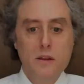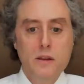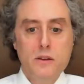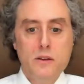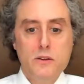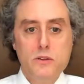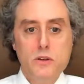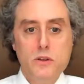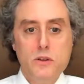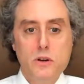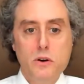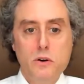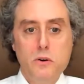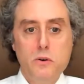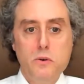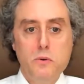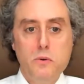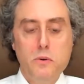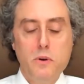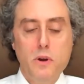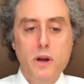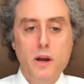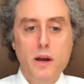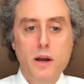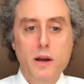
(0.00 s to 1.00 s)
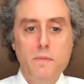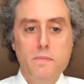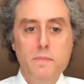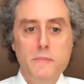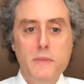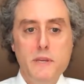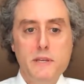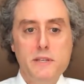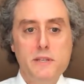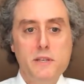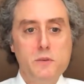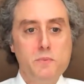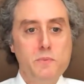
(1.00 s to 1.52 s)
So this
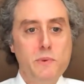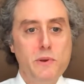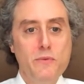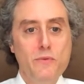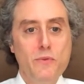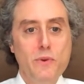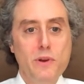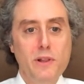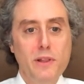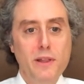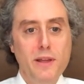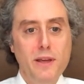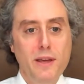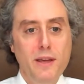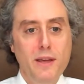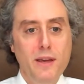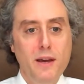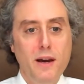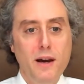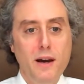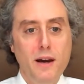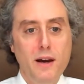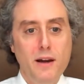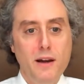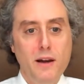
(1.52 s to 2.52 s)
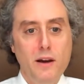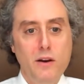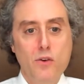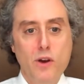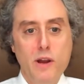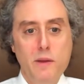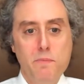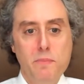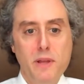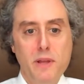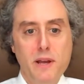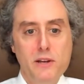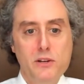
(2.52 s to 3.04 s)
has been really a great
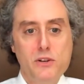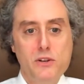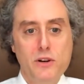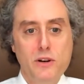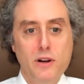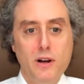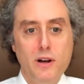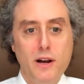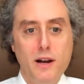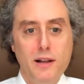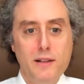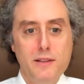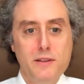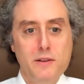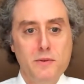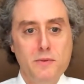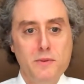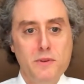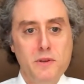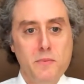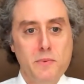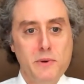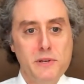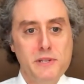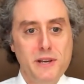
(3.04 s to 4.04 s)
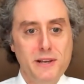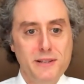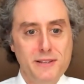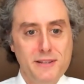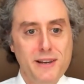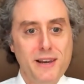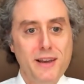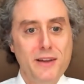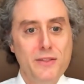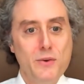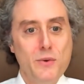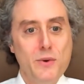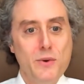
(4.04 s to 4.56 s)
pleasure to present
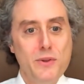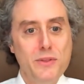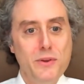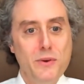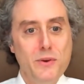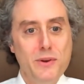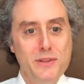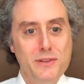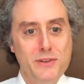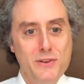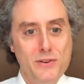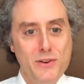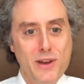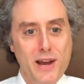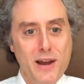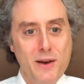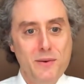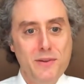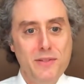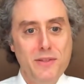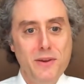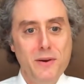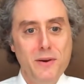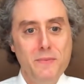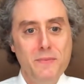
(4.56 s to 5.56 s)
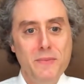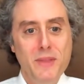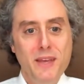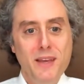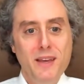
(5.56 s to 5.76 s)
together with you and to chat with you.